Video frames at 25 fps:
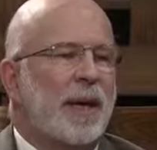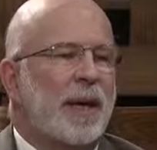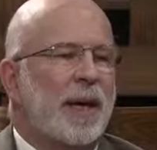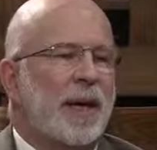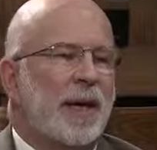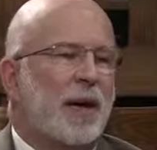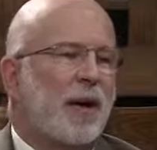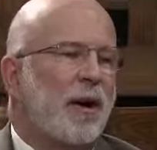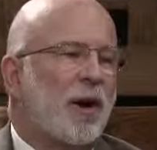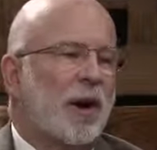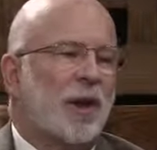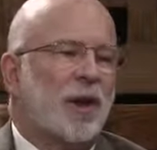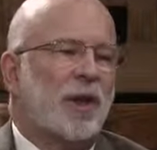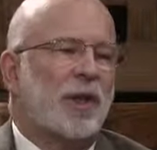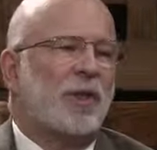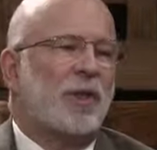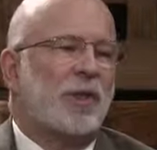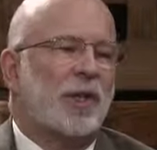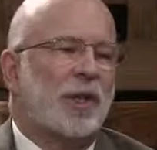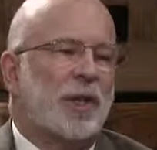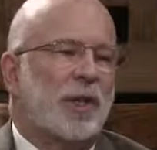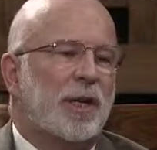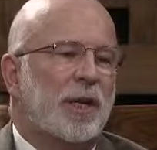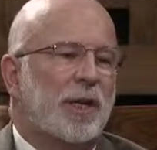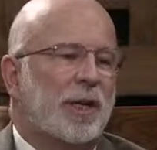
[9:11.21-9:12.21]
he argues
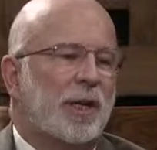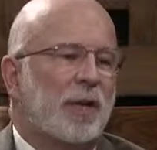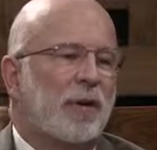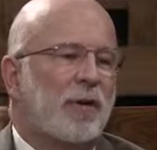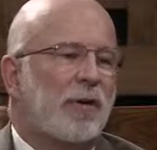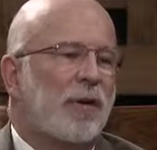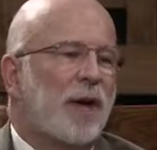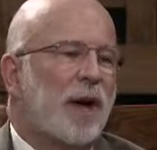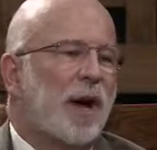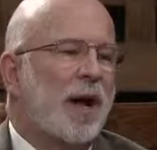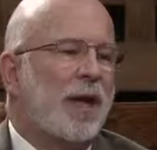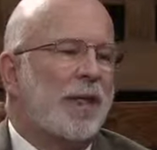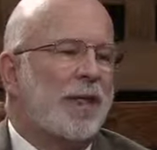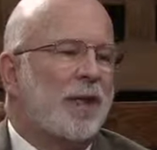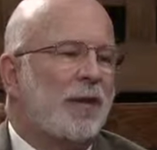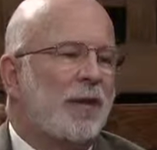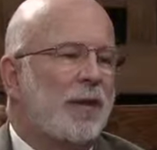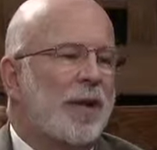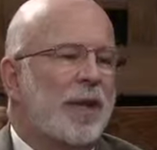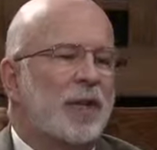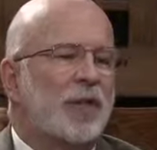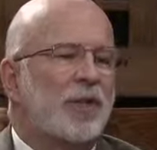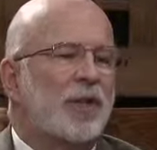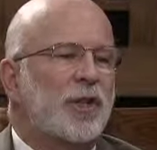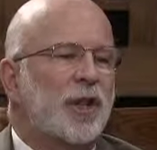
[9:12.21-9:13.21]
that in the Quran there
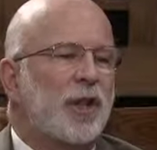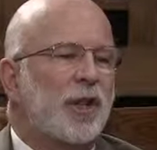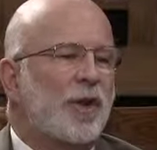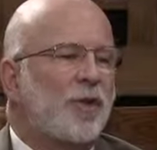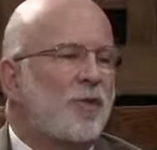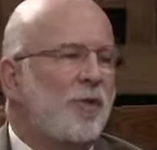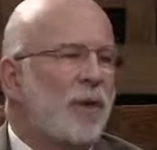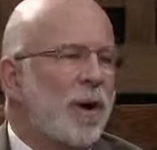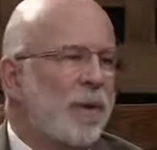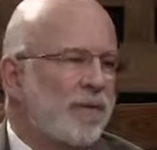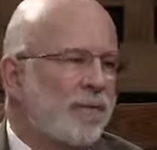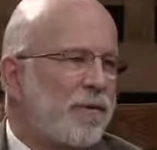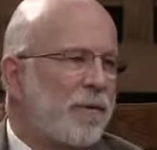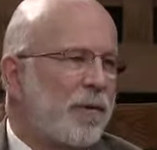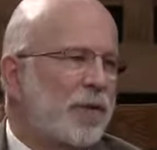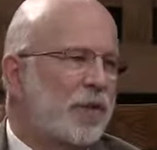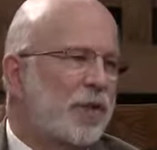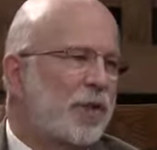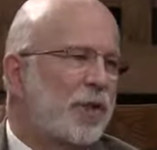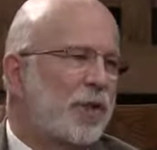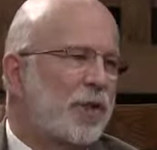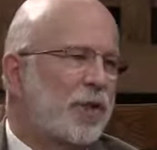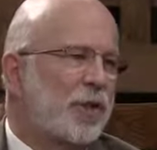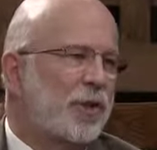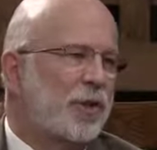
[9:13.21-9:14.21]
is no
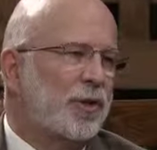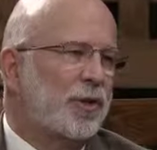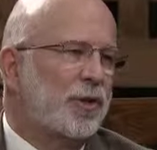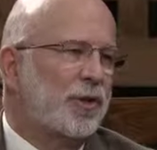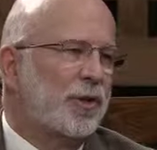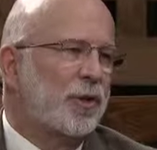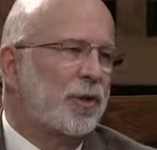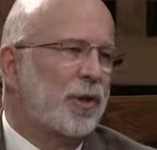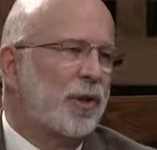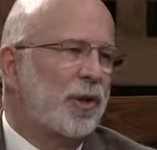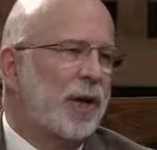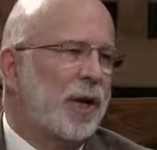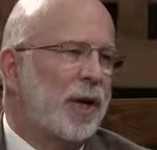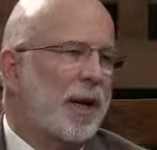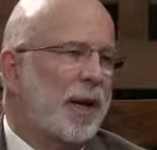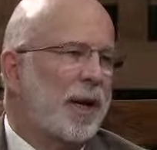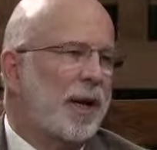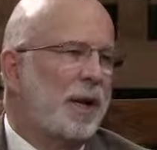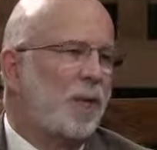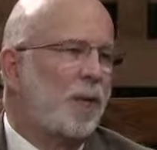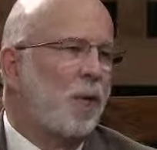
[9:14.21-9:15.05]
reference to uh,